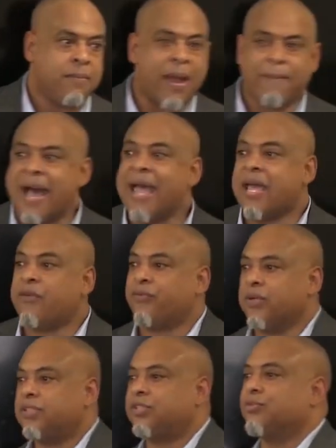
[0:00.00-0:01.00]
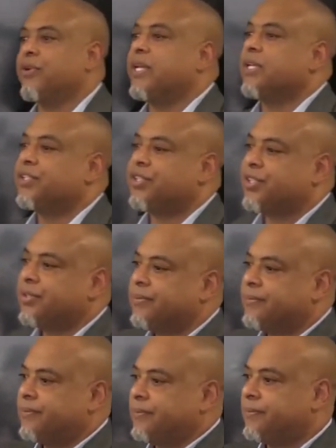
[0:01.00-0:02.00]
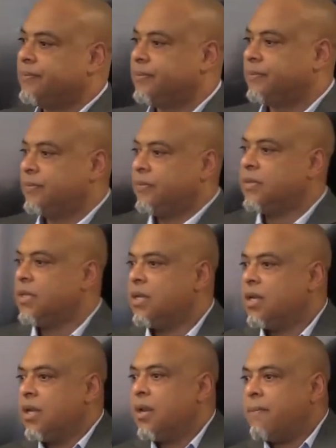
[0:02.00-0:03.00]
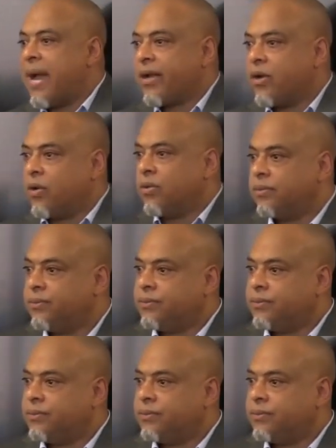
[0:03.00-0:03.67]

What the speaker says: by my efforts to reach my goal.